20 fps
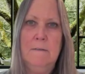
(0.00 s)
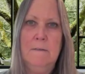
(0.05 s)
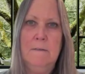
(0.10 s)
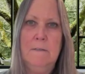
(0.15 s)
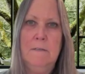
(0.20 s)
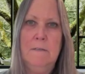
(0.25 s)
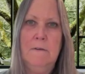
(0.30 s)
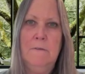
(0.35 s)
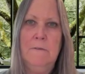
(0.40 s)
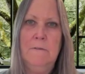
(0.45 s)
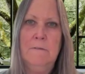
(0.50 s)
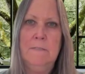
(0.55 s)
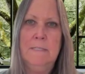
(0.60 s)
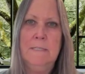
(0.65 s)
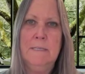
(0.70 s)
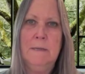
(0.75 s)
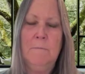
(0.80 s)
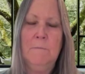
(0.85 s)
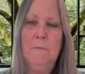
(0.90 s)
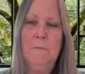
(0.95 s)
There's
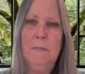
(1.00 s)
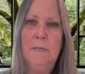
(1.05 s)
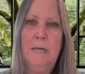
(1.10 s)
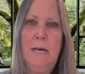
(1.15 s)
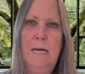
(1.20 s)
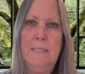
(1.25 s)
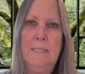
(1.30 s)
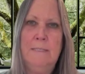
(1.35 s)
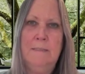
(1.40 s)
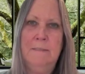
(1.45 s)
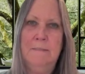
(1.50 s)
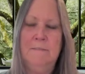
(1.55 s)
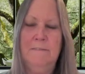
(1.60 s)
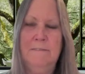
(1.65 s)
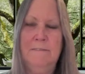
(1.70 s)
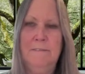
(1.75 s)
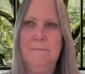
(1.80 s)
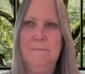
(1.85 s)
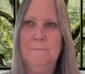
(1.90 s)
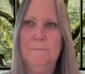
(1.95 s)
some kind
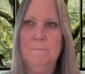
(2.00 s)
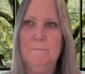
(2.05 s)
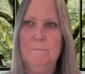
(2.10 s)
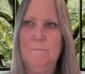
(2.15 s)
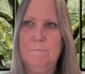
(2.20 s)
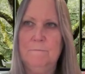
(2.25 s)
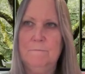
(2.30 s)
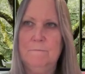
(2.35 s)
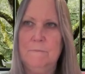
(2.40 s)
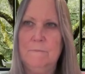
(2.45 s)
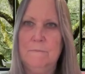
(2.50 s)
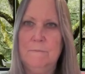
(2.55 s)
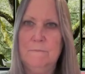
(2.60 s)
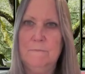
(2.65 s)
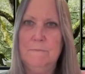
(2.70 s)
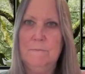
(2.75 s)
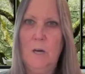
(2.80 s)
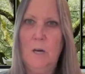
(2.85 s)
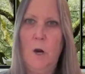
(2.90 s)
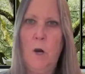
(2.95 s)
of
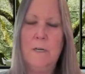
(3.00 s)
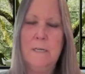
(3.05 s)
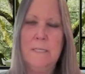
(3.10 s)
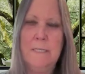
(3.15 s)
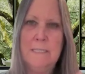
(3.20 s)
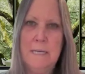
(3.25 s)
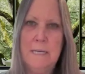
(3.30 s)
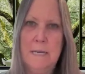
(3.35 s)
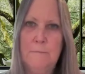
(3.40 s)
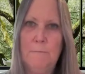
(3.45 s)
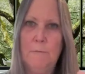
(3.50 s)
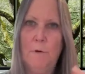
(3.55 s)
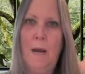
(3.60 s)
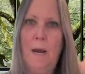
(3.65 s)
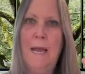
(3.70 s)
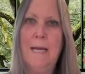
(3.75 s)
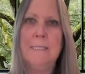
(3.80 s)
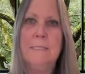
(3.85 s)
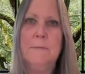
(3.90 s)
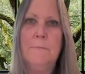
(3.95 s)
archetype or
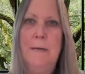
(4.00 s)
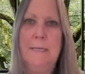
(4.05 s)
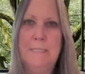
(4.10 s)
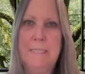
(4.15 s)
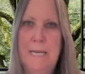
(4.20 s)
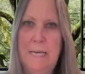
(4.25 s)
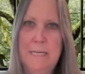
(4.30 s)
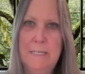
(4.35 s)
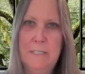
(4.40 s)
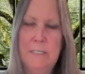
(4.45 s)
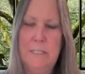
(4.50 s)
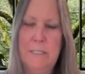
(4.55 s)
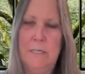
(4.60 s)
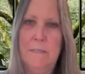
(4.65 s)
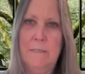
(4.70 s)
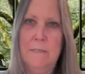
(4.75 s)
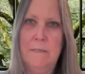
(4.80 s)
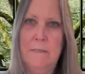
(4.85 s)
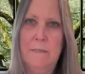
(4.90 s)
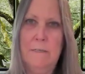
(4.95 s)

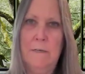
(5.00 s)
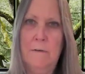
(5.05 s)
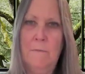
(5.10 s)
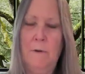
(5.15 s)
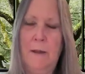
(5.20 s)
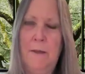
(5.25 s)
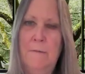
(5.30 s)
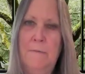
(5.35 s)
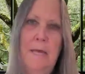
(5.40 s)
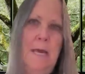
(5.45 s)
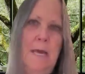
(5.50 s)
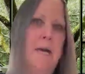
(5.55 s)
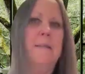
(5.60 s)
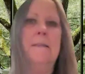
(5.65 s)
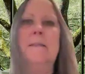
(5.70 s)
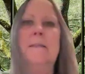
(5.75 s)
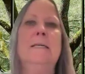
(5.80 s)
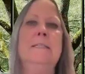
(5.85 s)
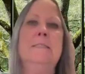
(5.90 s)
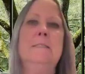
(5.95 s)
expectation around
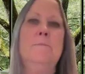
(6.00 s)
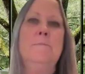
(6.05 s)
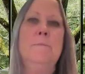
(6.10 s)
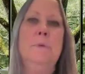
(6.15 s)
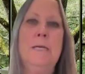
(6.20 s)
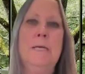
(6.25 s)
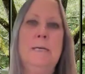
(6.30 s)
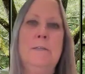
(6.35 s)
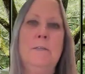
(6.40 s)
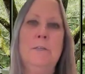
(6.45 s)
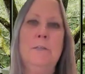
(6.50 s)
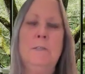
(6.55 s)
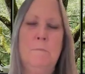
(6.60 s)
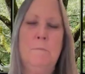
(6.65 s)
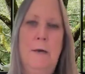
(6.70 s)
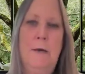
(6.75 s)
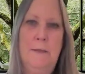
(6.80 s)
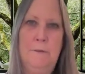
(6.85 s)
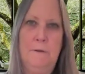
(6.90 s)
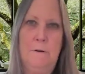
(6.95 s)
that. Like, to be a good
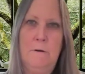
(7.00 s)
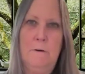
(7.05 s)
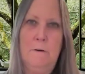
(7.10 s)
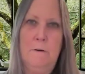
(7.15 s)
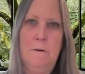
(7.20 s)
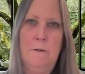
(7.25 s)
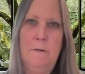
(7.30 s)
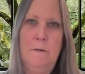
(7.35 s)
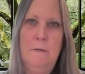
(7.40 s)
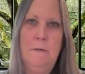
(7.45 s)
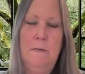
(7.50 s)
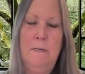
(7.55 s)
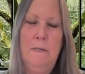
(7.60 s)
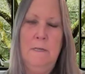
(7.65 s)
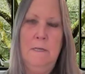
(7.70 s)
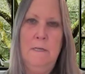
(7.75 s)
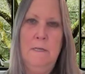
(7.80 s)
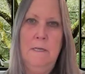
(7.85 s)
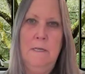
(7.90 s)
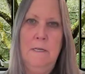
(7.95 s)
mother
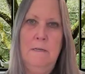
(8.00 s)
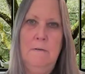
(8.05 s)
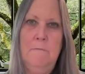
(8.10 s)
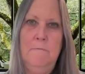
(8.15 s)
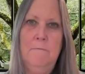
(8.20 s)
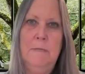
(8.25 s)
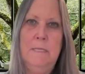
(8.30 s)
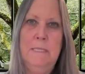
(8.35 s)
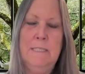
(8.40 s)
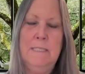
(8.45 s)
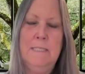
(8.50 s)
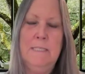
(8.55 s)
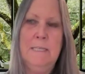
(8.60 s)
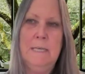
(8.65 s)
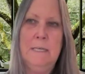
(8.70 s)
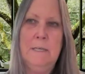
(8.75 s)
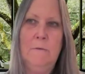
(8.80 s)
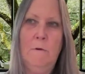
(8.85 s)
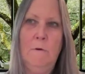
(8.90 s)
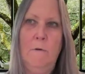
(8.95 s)
means
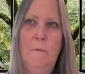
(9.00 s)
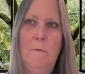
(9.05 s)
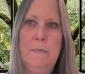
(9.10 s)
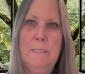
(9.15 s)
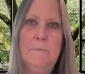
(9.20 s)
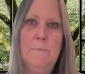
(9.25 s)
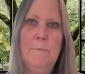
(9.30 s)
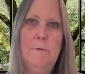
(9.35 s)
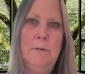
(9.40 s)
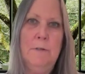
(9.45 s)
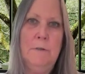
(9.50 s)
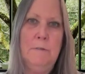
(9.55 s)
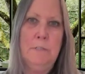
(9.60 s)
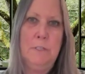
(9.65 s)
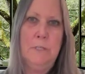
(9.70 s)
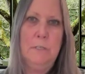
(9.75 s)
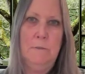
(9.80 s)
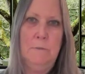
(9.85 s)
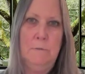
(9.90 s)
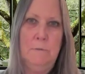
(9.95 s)
that you always put your
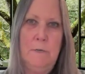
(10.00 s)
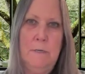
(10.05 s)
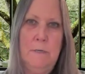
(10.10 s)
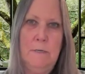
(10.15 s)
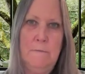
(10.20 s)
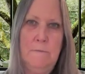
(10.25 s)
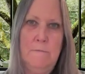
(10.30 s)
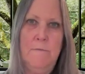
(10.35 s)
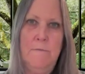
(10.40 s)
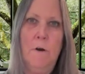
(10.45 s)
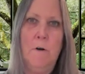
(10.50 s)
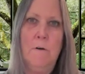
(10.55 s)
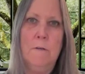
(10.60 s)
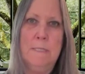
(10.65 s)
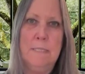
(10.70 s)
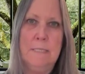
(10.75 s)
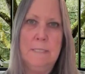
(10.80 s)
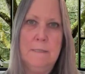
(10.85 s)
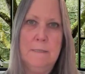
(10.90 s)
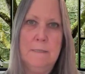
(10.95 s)
children
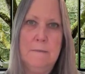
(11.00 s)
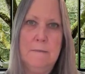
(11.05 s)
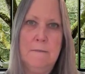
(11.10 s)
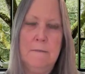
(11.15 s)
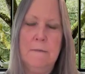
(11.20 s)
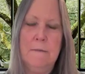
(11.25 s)
first.